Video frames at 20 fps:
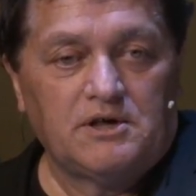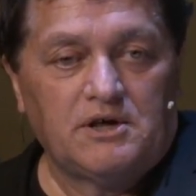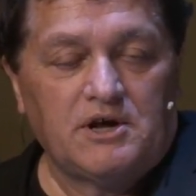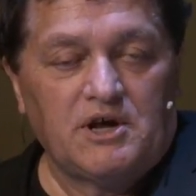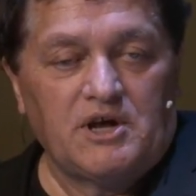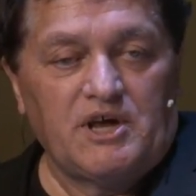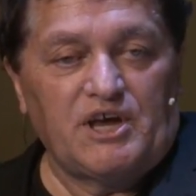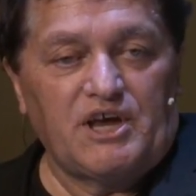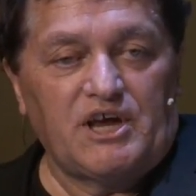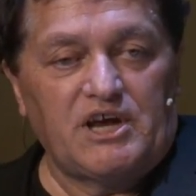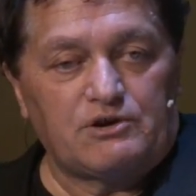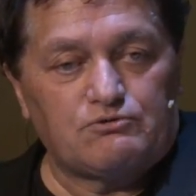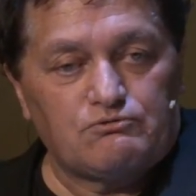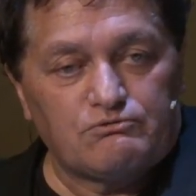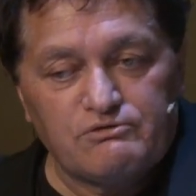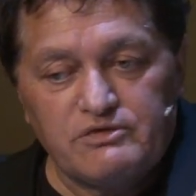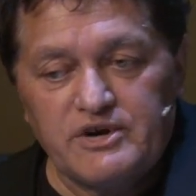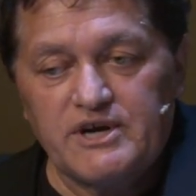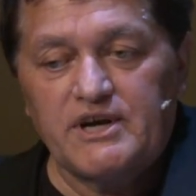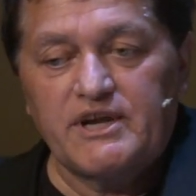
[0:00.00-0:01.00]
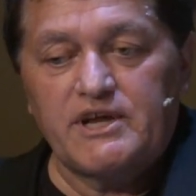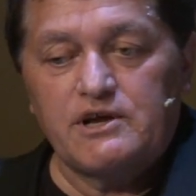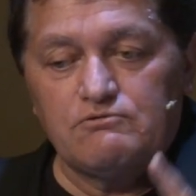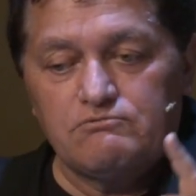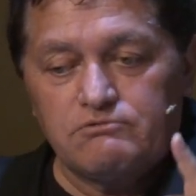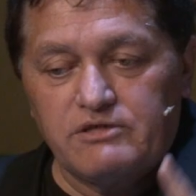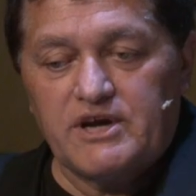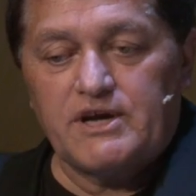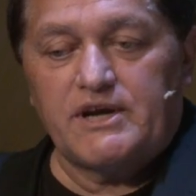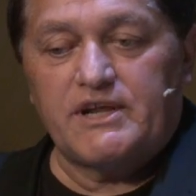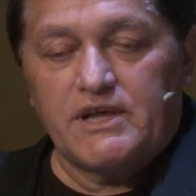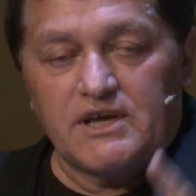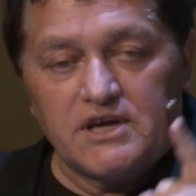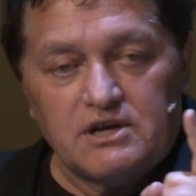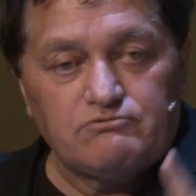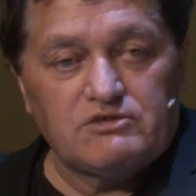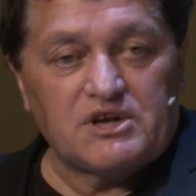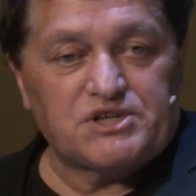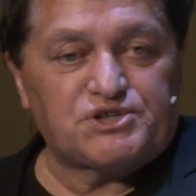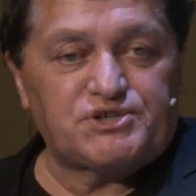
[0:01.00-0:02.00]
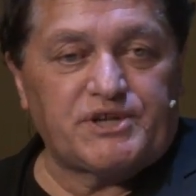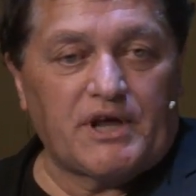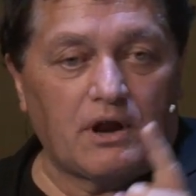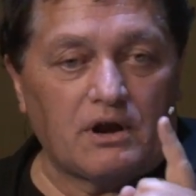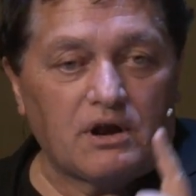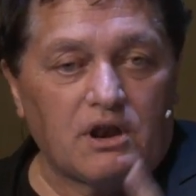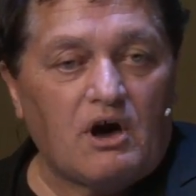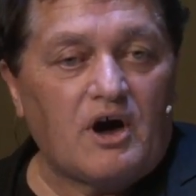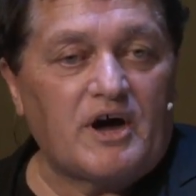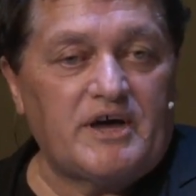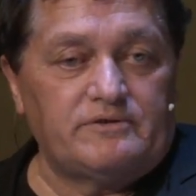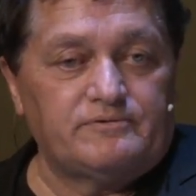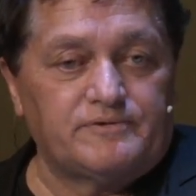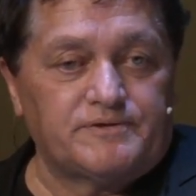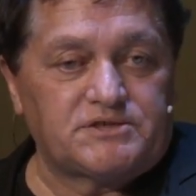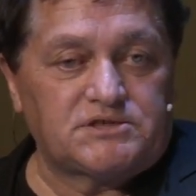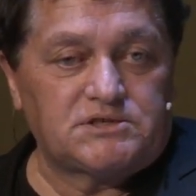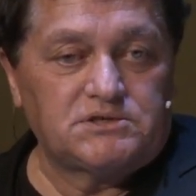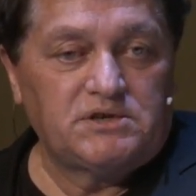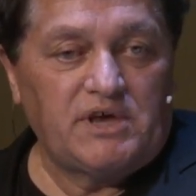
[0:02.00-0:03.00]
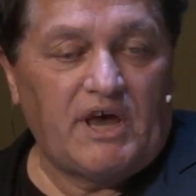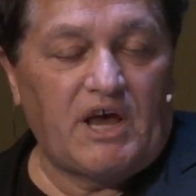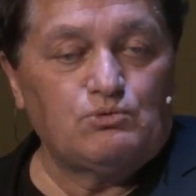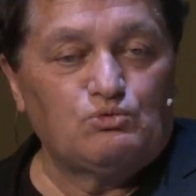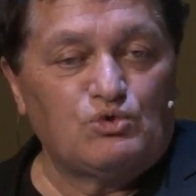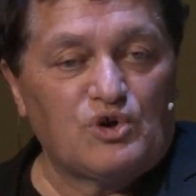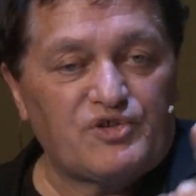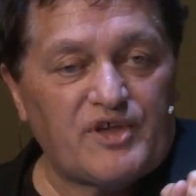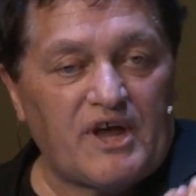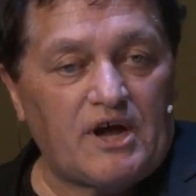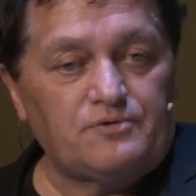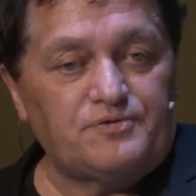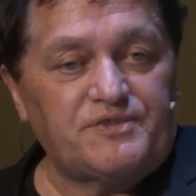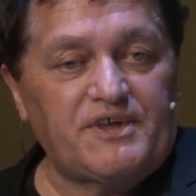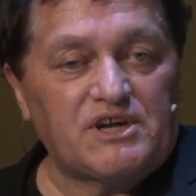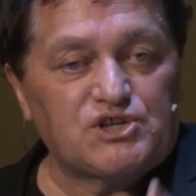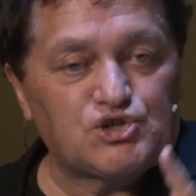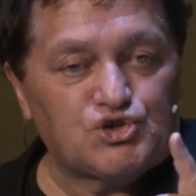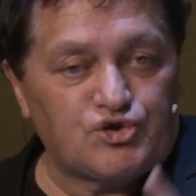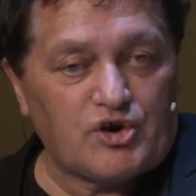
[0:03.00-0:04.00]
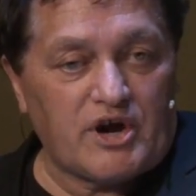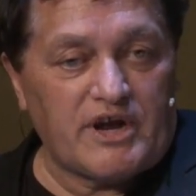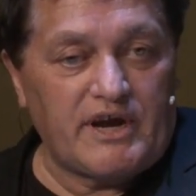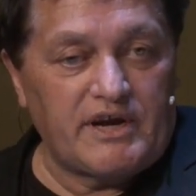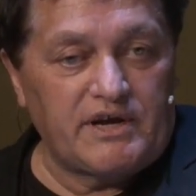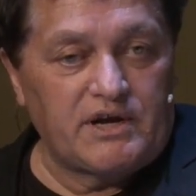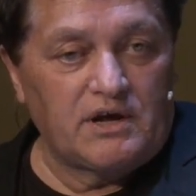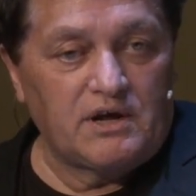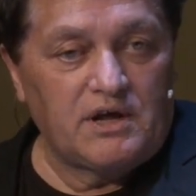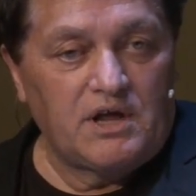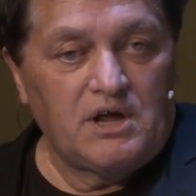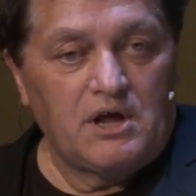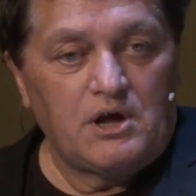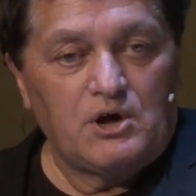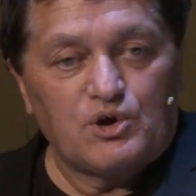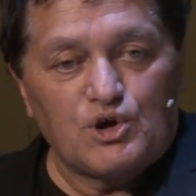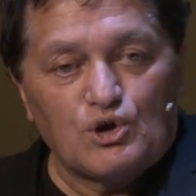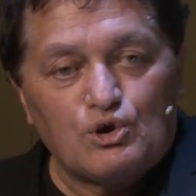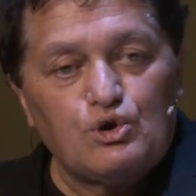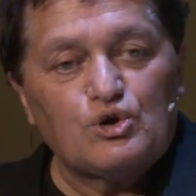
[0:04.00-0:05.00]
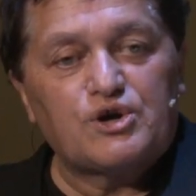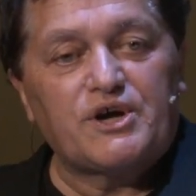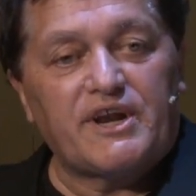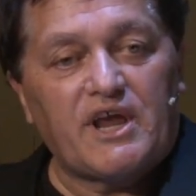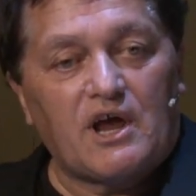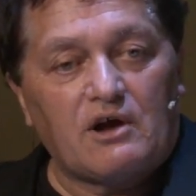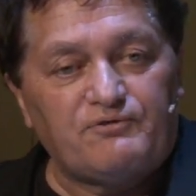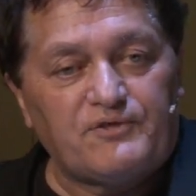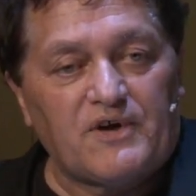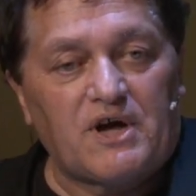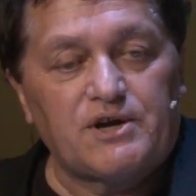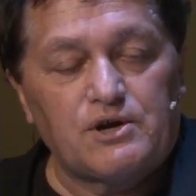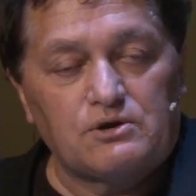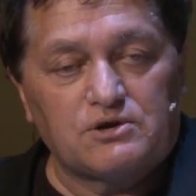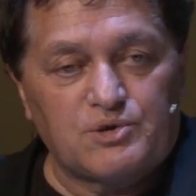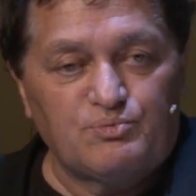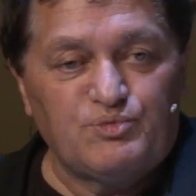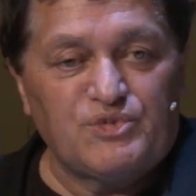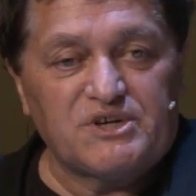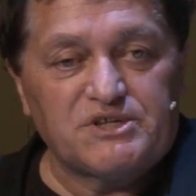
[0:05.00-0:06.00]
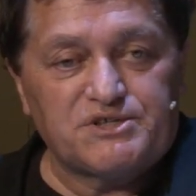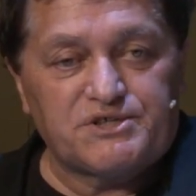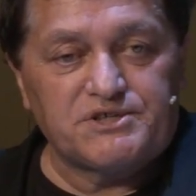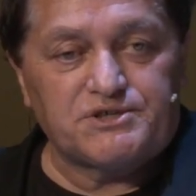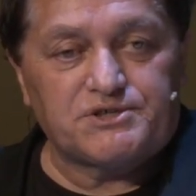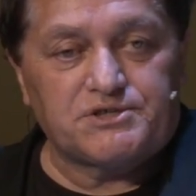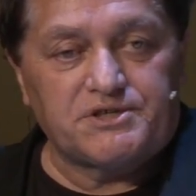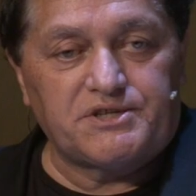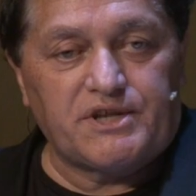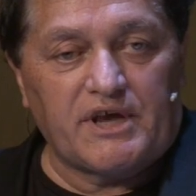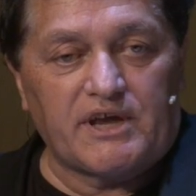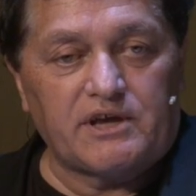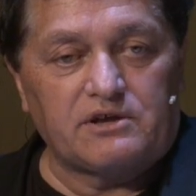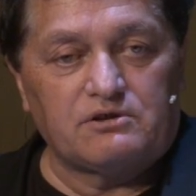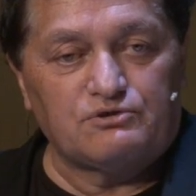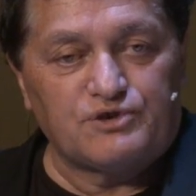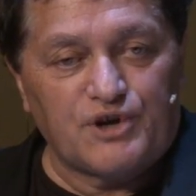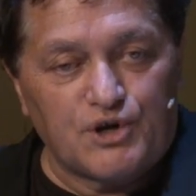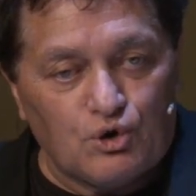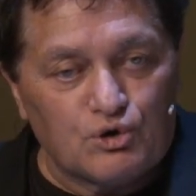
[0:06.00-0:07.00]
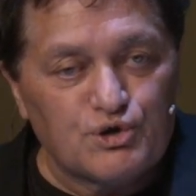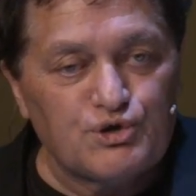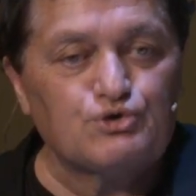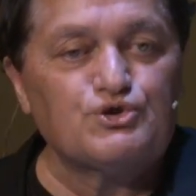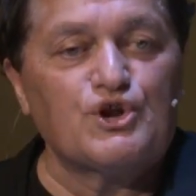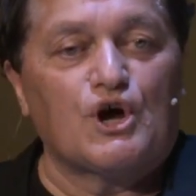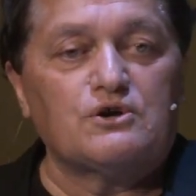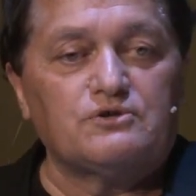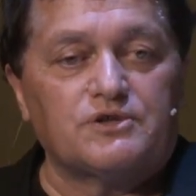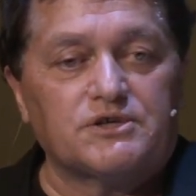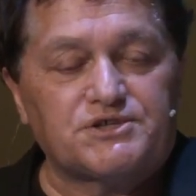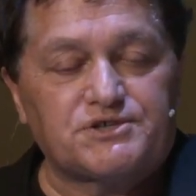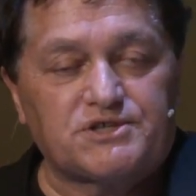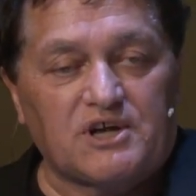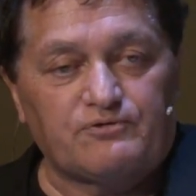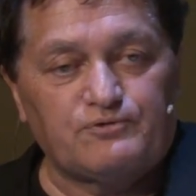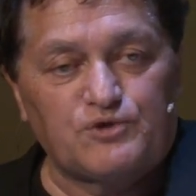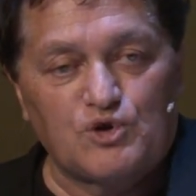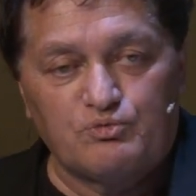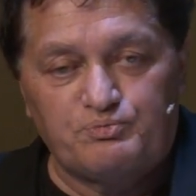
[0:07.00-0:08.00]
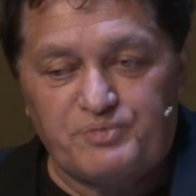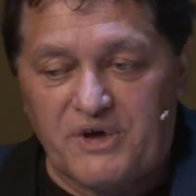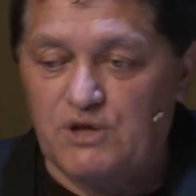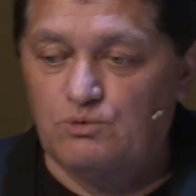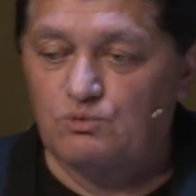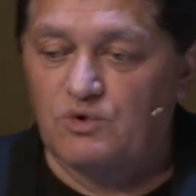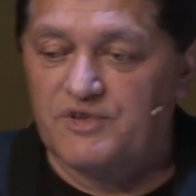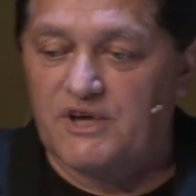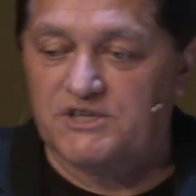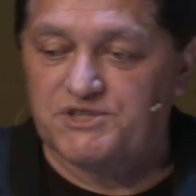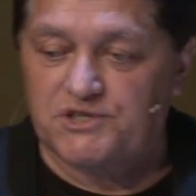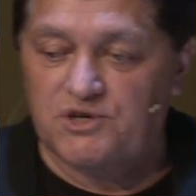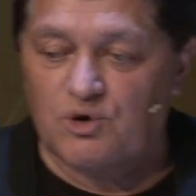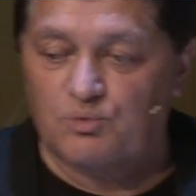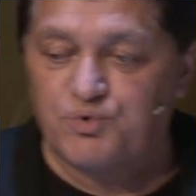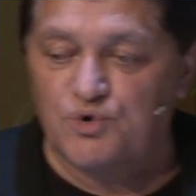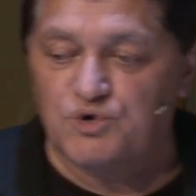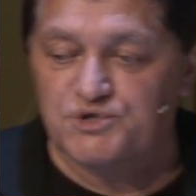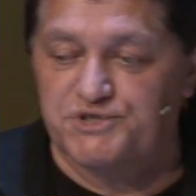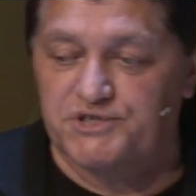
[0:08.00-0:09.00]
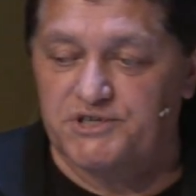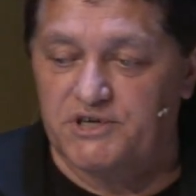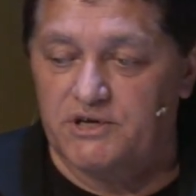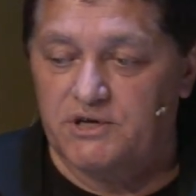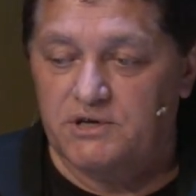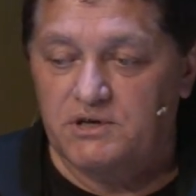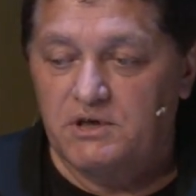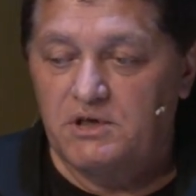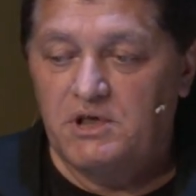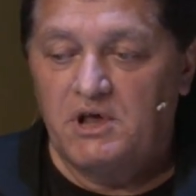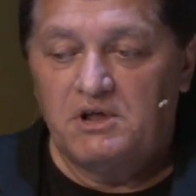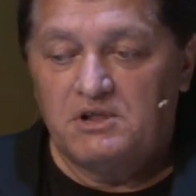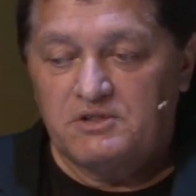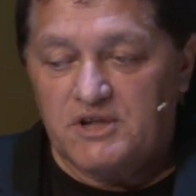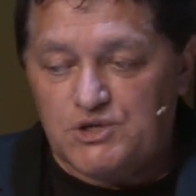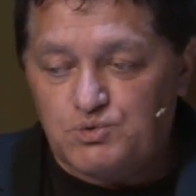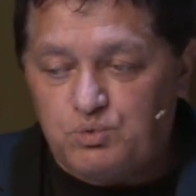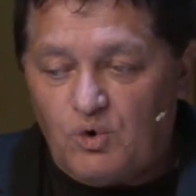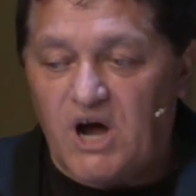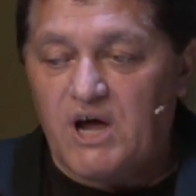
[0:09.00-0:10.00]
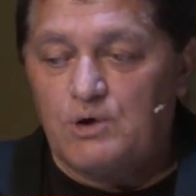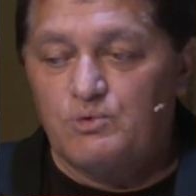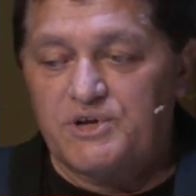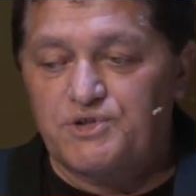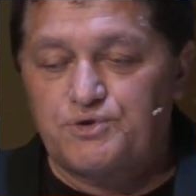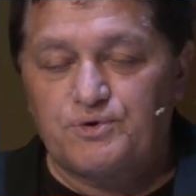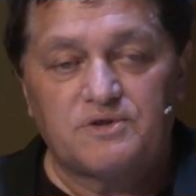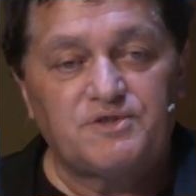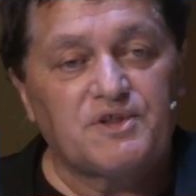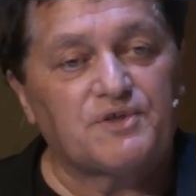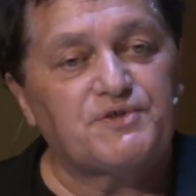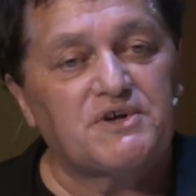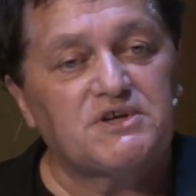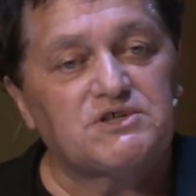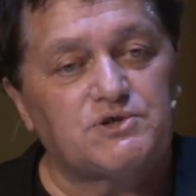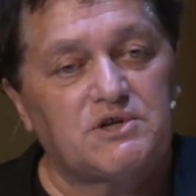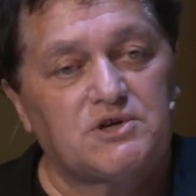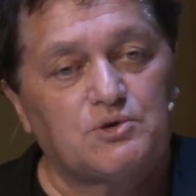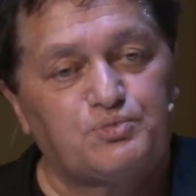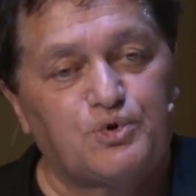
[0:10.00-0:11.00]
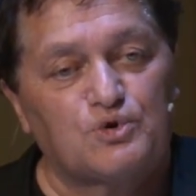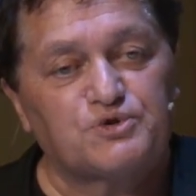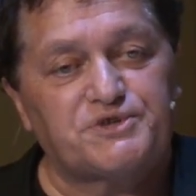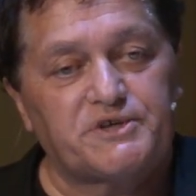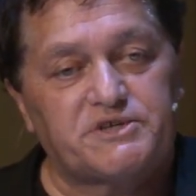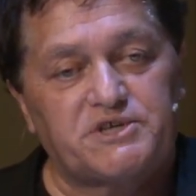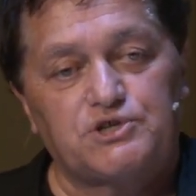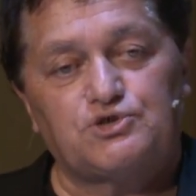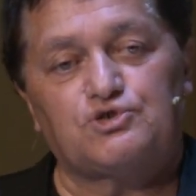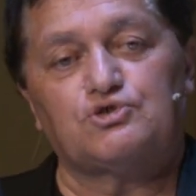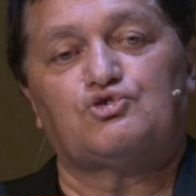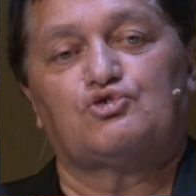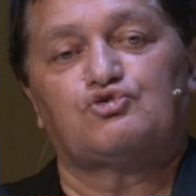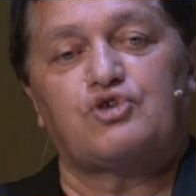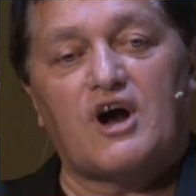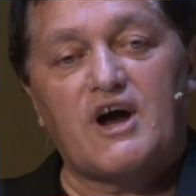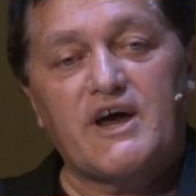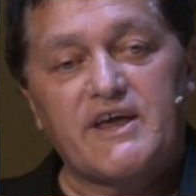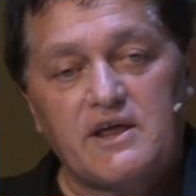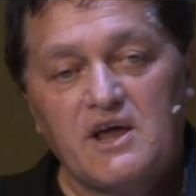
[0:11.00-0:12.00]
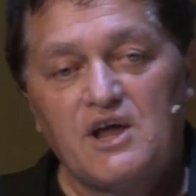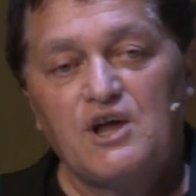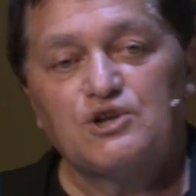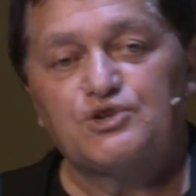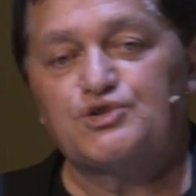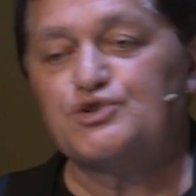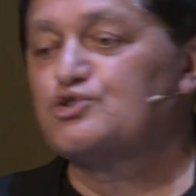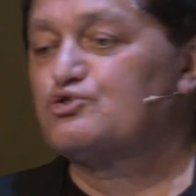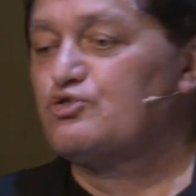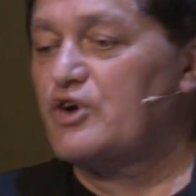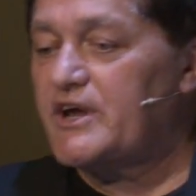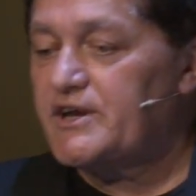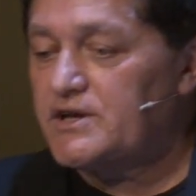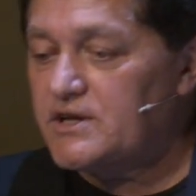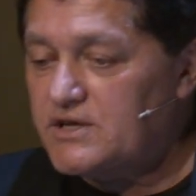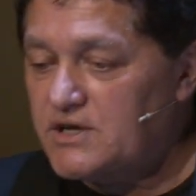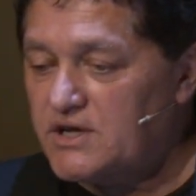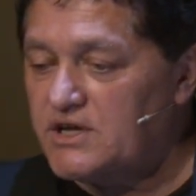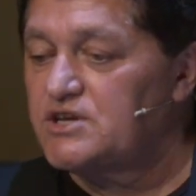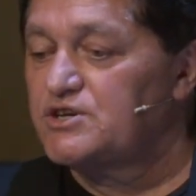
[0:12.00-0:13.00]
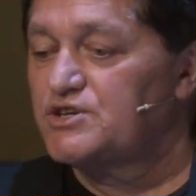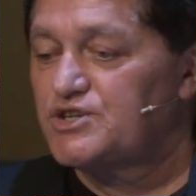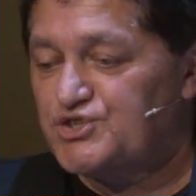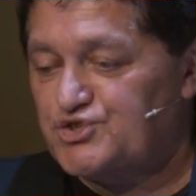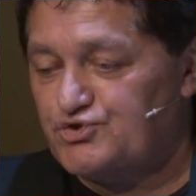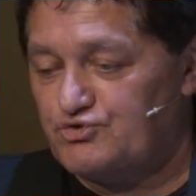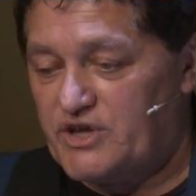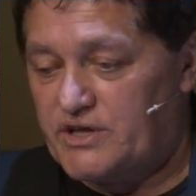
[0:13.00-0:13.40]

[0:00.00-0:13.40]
It really, really enriched our lives. And without that trade, you look at our whānau communities today. You know this stuff. You've been with us in Opotiki. That's why we're doing the things in Opotiki, to try to create industry,